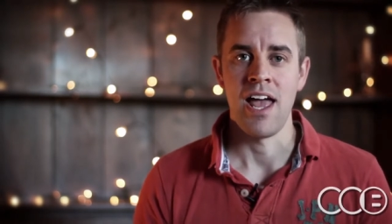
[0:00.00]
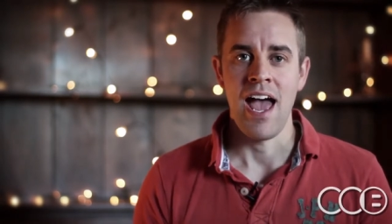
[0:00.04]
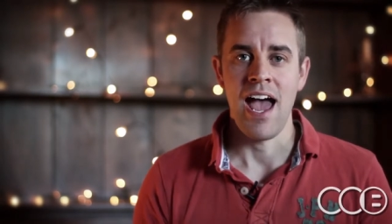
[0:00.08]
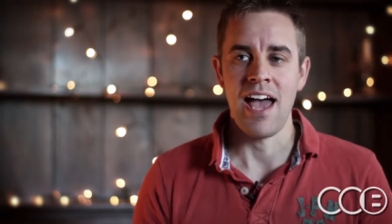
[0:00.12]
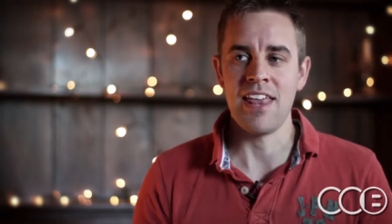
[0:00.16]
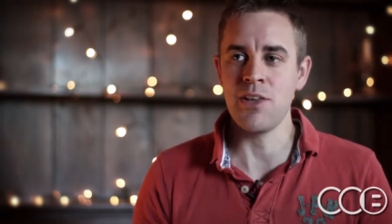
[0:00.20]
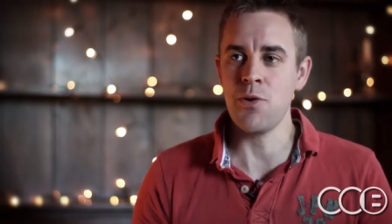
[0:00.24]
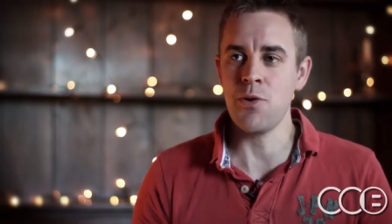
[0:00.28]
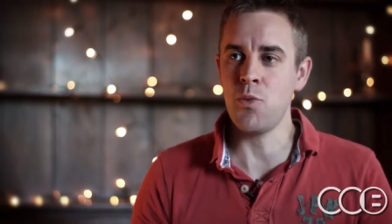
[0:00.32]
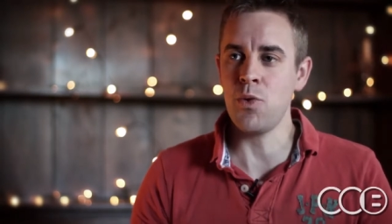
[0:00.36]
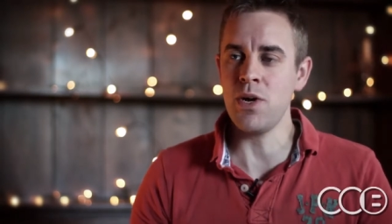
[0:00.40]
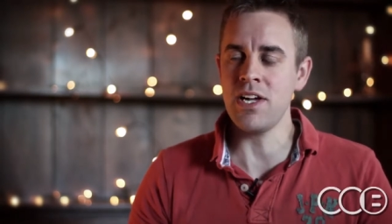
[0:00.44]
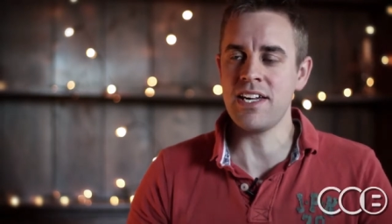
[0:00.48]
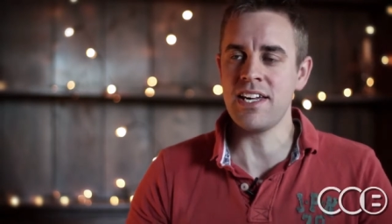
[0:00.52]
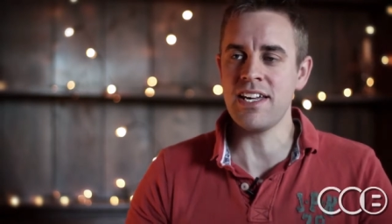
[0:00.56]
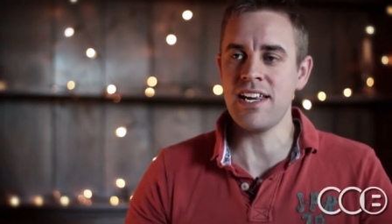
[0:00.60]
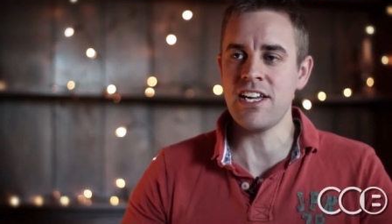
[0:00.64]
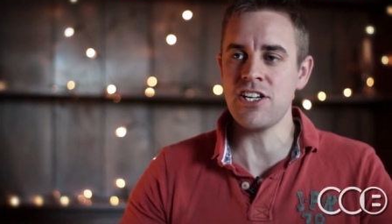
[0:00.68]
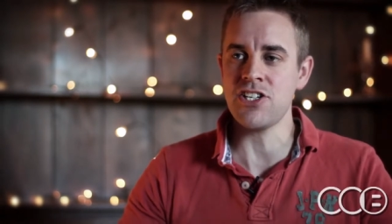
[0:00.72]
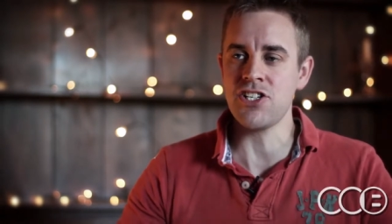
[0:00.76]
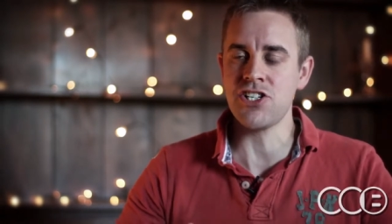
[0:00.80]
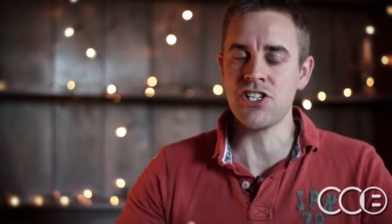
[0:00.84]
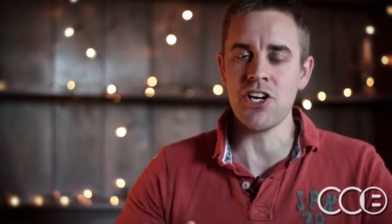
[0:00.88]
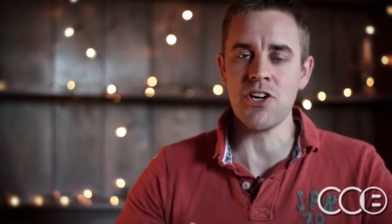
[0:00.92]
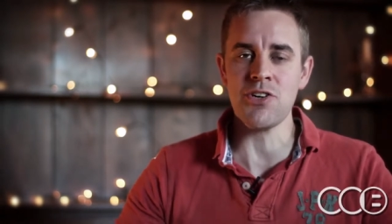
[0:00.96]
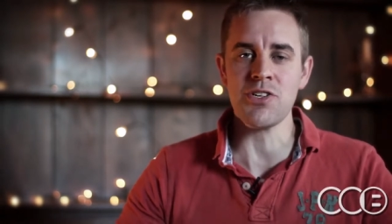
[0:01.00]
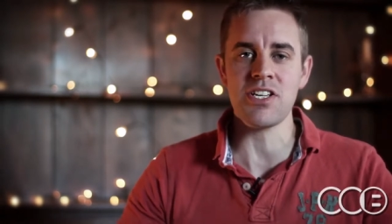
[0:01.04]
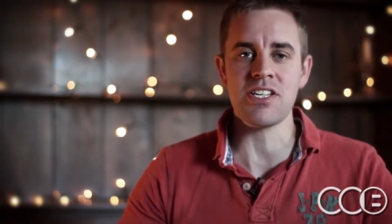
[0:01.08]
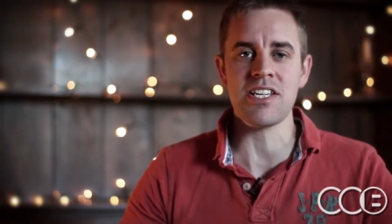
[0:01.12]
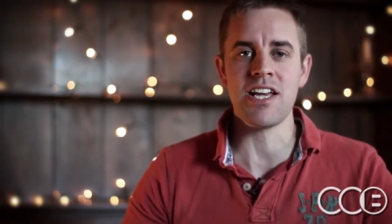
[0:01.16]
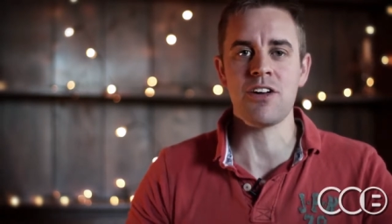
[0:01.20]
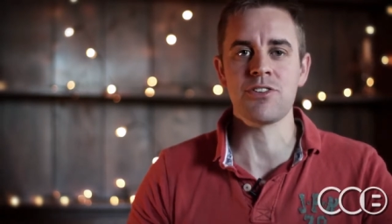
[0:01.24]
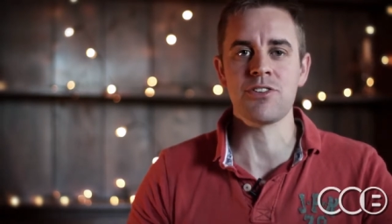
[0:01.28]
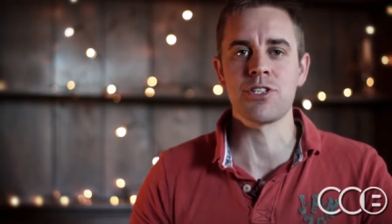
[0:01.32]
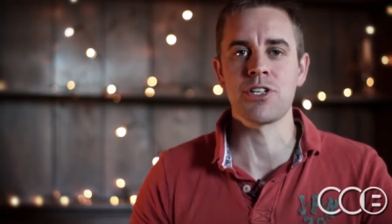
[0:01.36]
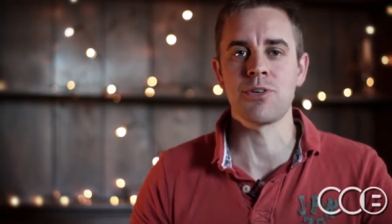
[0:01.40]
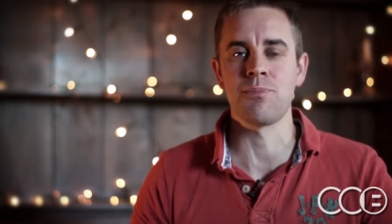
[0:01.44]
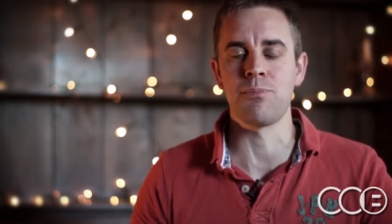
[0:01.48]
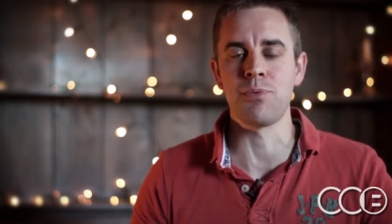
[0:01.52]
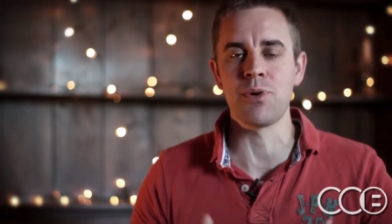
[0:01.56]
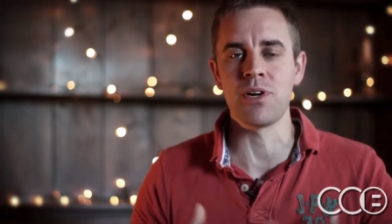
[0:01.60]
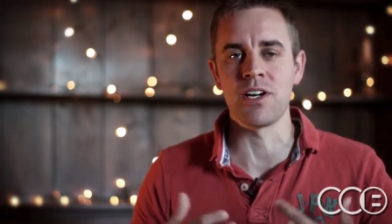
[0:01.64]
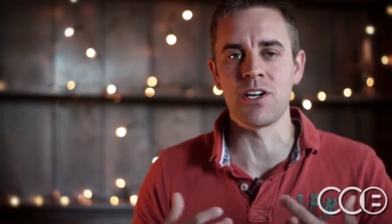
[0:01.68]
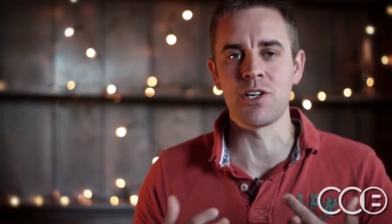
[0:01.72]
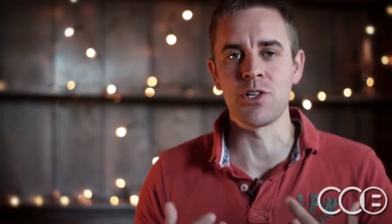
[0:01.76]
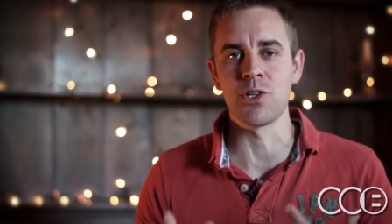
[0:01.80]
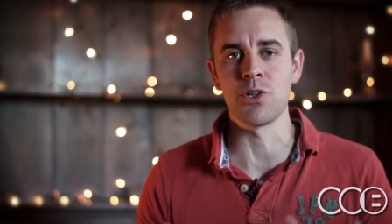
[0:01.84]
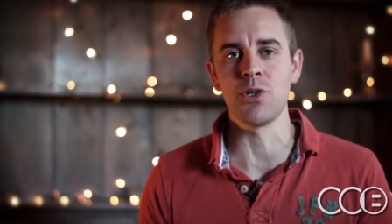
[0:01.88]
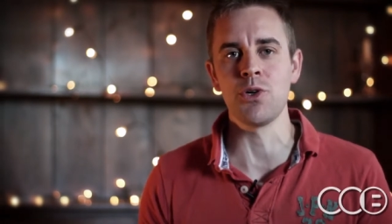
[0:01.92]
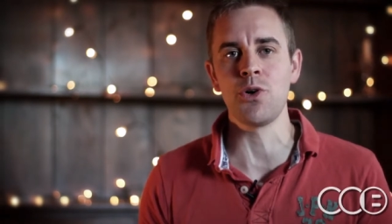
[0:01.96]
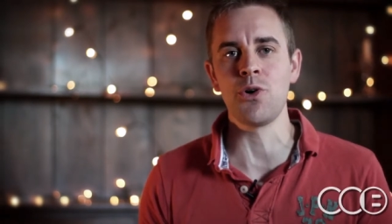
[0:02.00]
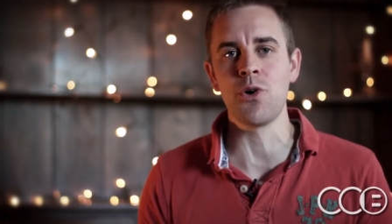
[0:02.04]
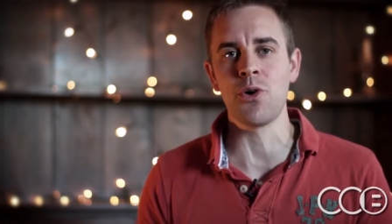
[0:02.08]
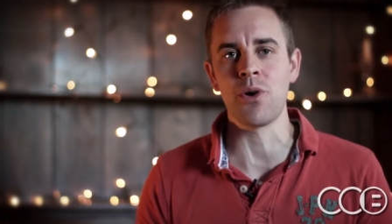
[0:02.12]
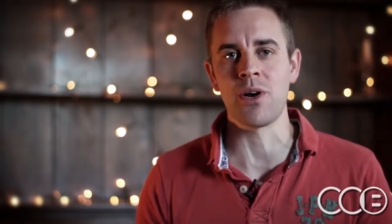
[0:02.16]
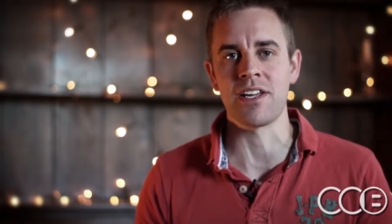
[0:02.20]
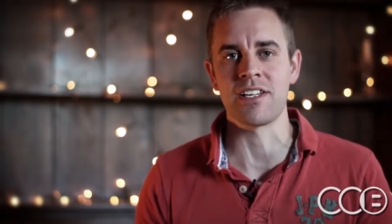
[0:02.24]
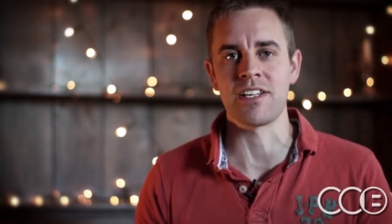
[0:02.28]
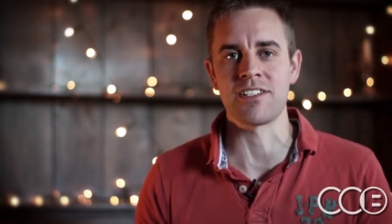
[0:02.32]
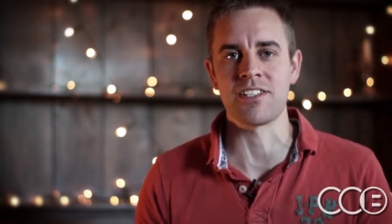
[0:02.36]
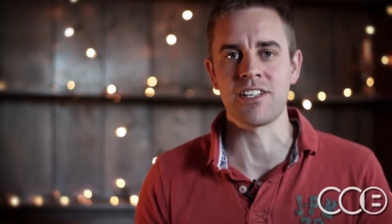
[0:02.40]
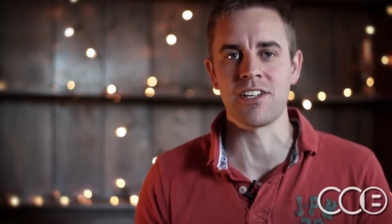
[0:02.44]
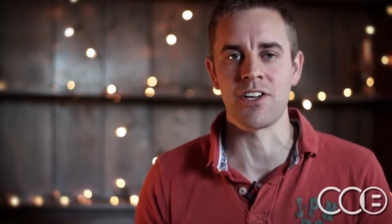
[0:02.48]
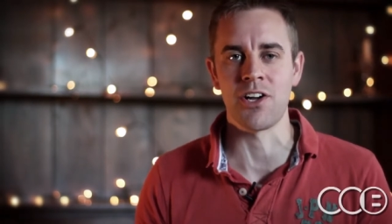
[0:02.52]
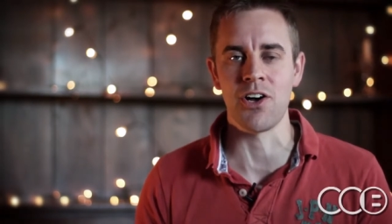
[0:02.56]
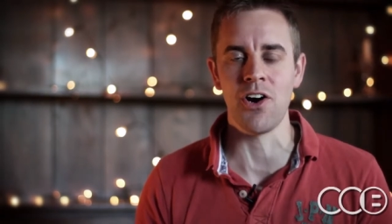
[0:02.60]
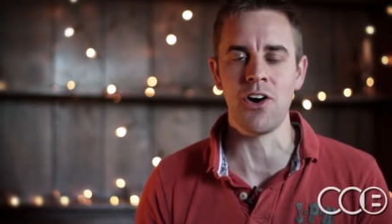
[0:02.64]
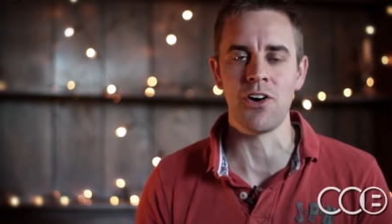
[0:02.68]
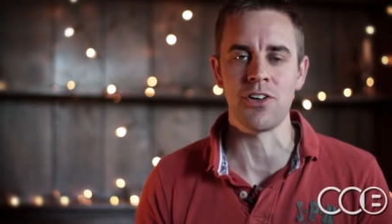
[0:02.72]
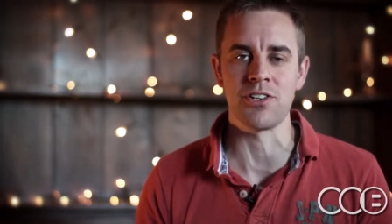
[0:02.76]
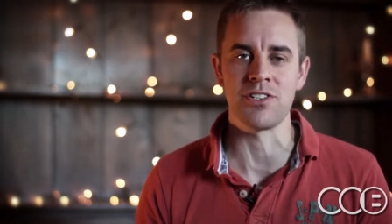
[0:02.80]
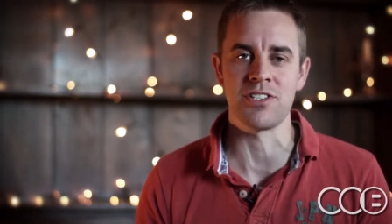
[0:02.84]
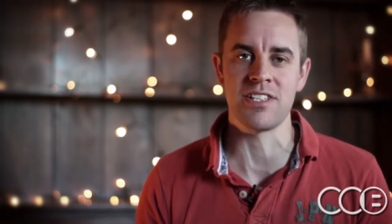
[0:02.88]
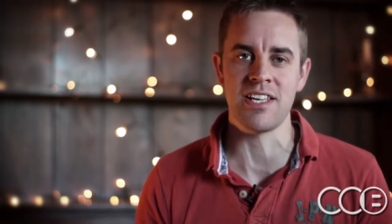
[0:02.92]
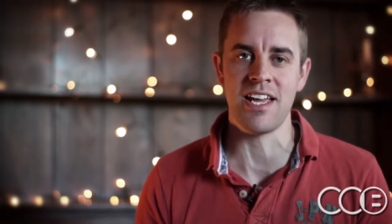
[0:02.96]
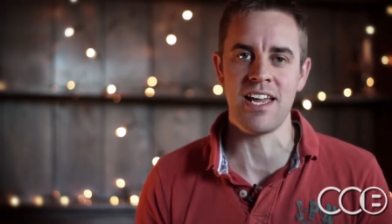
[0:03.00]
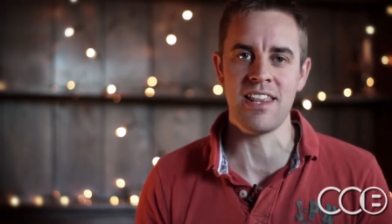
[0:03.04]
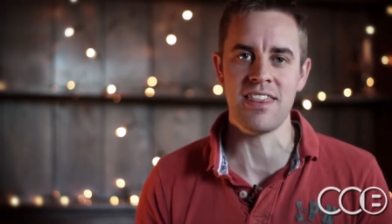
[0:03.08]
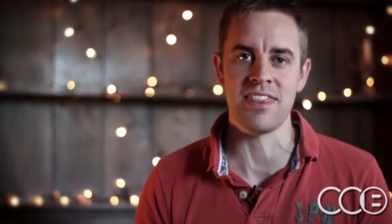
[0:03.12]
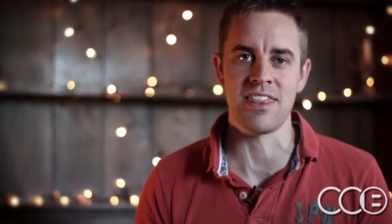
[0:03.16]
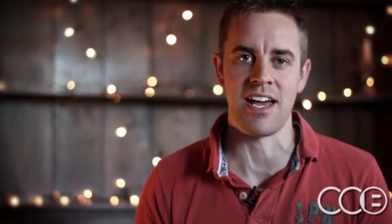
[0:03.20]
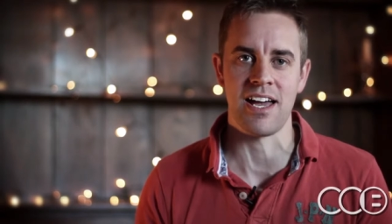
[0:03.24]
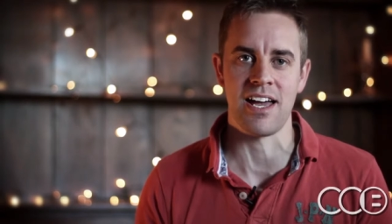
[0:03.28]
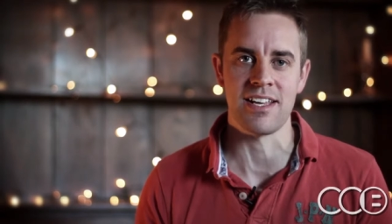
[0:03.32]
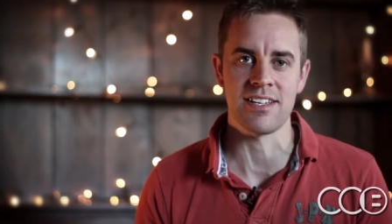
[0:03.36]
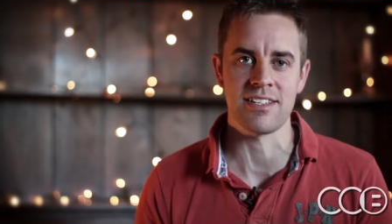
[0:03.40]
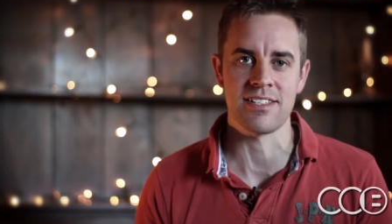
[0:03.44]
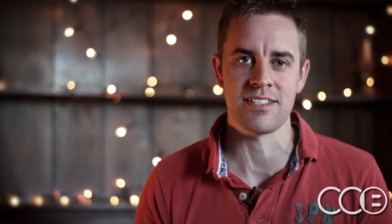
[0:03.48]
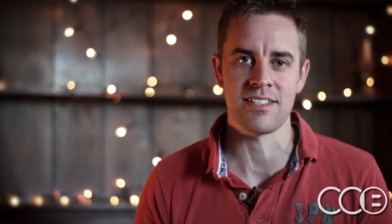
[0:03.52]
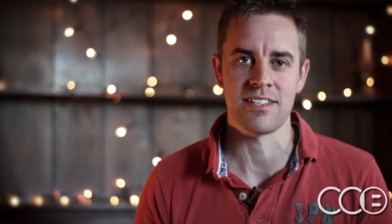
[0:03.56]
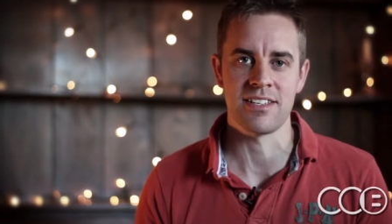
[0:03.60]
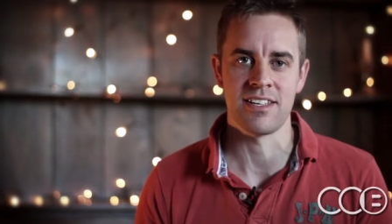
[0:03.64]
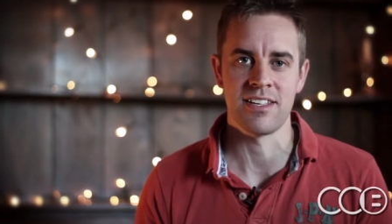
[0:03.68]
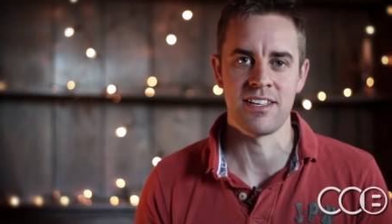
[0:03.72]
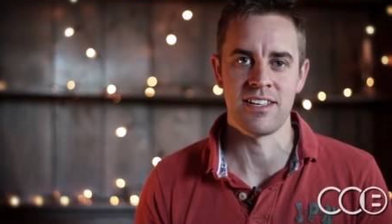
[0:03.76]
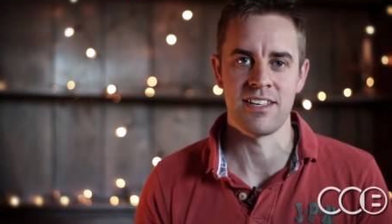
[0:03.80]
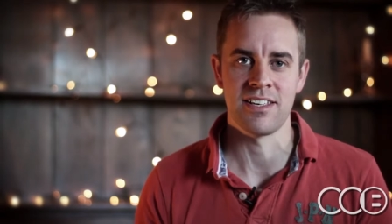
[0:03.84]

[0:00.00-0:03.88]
and that we can, it shows us how to bring glory to God in that.